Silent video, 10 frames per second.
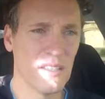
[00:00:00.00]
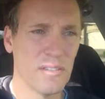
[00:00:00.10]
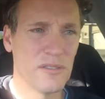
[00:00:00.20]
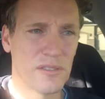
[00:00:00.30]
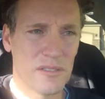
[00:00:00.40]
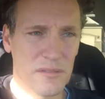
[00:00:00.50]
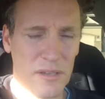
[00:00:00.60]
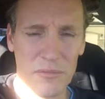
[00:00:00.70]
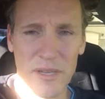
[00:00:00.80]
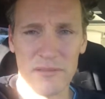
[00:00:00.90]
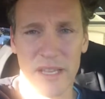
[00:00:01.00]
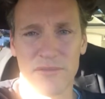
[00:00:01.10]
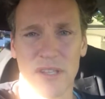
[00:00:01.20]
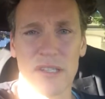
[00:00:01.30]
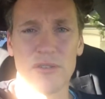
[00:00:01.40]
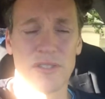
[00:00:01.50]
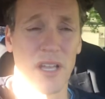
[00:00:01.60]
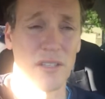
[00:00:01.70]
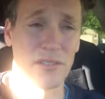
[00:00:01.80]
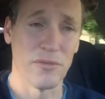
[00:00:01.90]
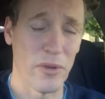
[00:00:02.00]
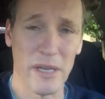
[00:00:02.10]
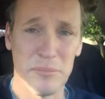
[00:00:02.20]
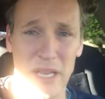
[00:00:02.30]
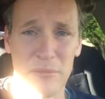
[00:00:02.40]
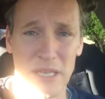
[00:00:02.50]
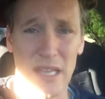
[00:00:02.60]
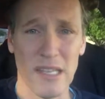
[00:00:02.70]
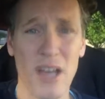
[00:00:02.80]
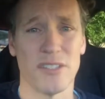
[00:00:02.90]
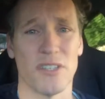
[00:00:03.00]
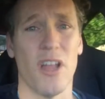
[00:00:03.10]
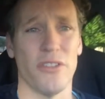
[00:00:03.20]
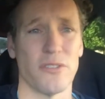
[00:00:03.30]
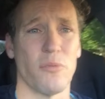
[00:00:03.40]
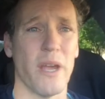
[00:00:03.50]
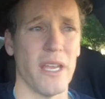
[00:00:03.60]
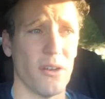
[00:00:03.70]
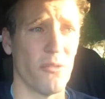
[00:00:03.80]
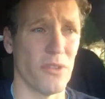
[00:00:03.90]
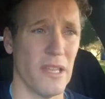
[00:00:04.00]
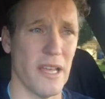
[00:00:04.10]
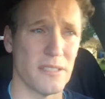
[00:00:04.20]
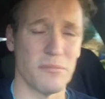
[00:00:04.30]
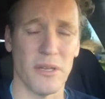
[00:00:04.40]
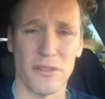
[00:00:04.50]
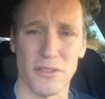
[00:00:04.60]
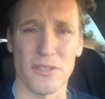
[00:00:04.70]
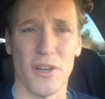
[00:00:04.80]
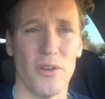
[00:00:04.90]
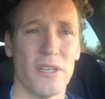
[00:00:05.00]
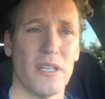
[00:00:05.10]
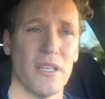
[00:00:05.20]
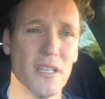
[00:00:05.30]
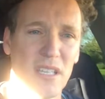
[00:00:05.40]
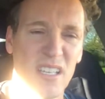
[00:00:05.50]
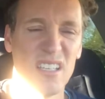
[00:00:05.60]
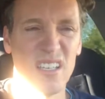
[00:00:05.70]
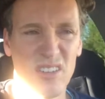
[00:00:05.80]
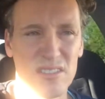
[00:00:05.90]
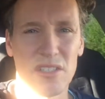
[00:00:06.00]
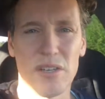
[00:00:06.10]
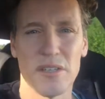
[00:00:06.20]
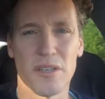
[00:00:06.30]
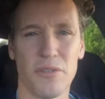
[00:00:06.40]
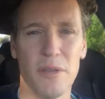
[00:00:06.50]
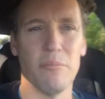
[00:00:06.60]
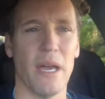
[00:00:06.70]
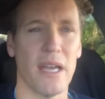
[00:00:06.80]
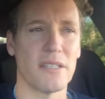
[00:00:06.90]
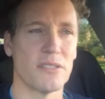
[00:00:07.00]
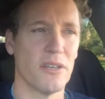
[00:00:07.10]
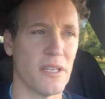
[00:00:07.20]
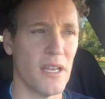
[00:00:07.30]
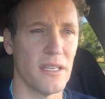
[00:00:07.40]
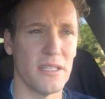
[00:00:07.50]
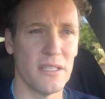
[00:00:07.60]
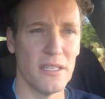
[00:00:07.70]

to lose. I don't have to lose tons of weight, but I mean, I lost all this weight over the last month or so, and you know, it's starting to creep back. So I gotta.